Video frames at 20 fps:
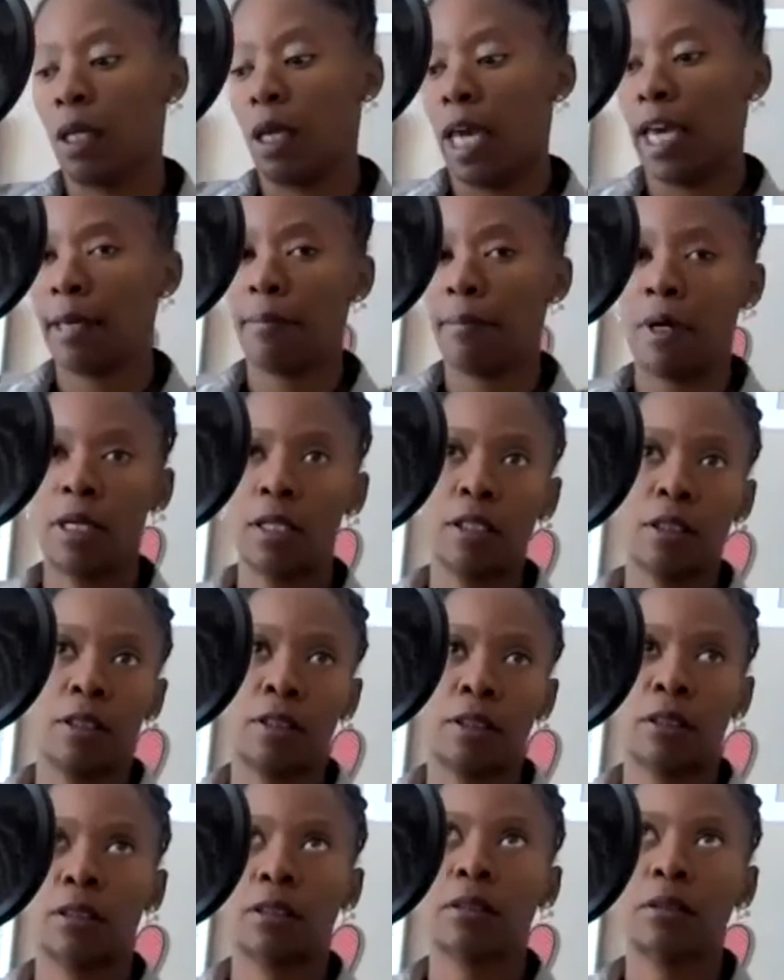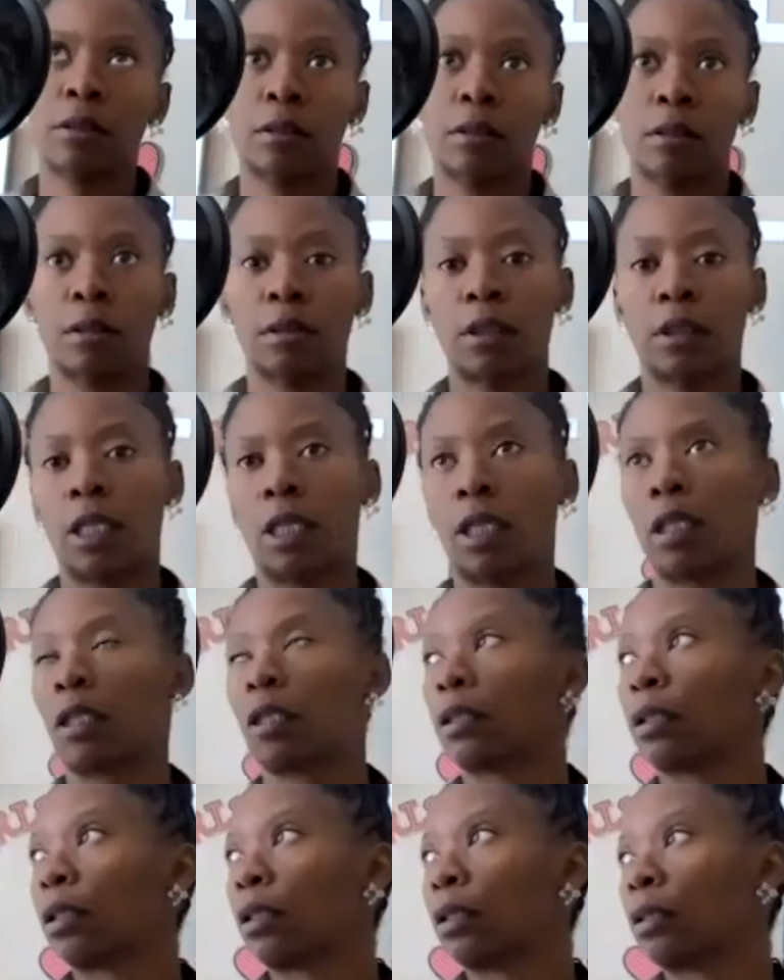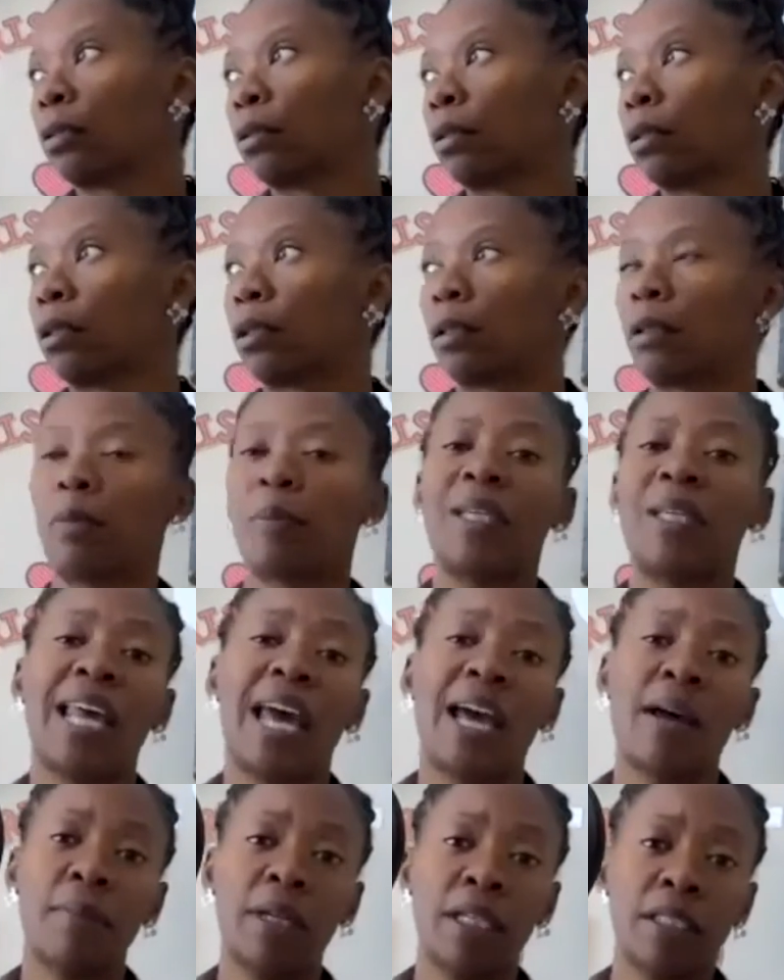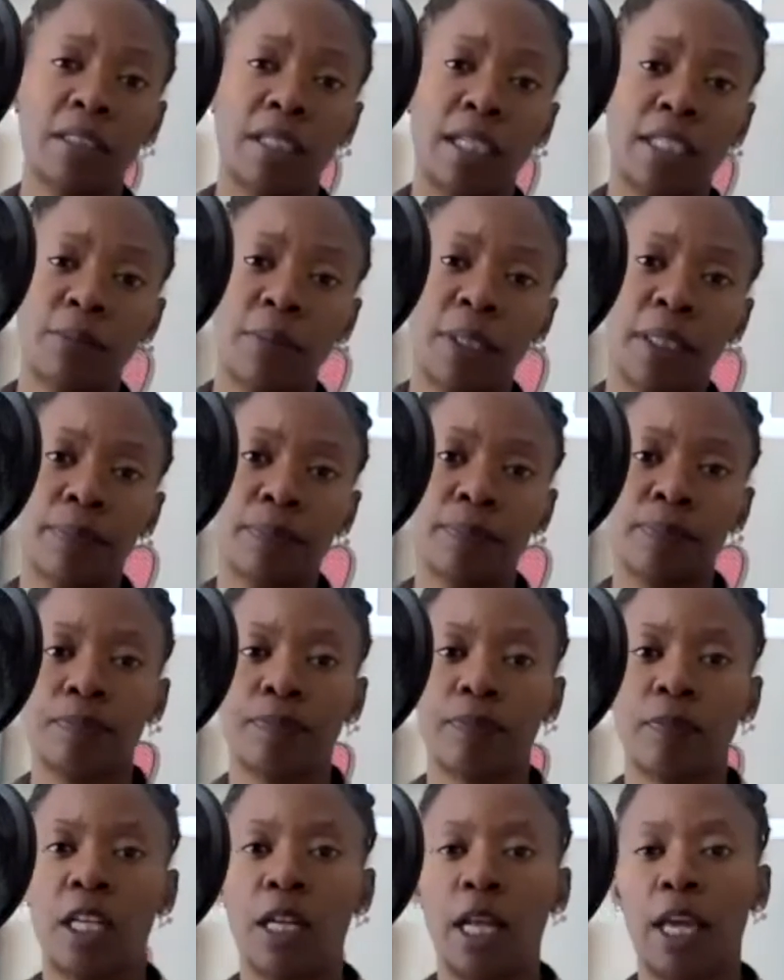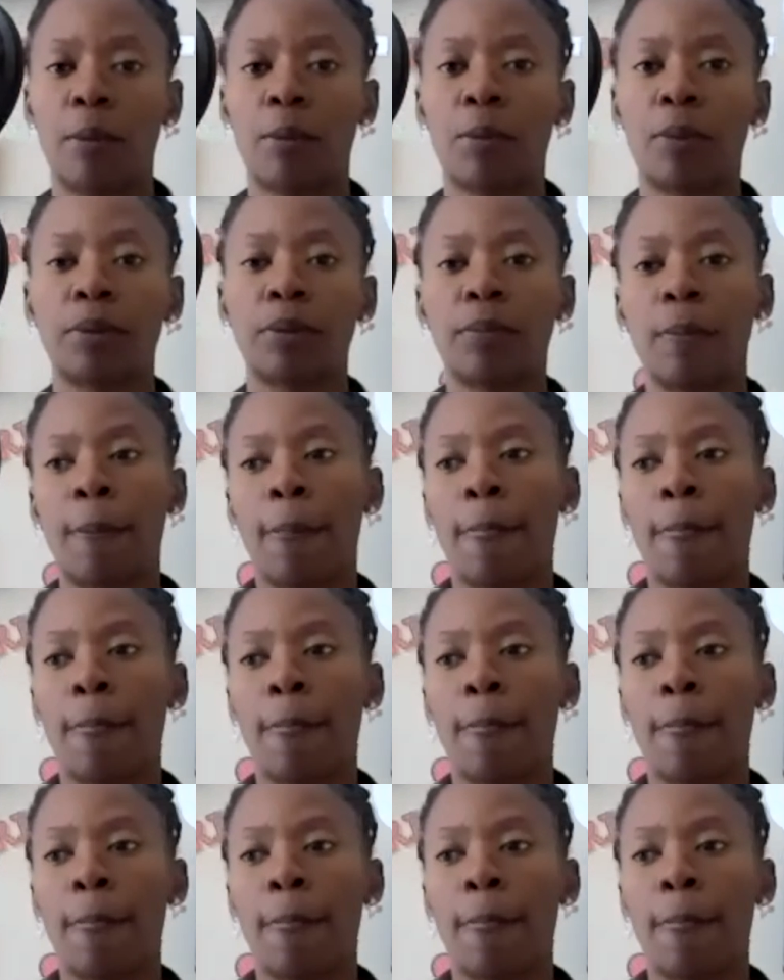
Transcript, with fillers: 8 months, I think it is. It'll be 9 months next month in April.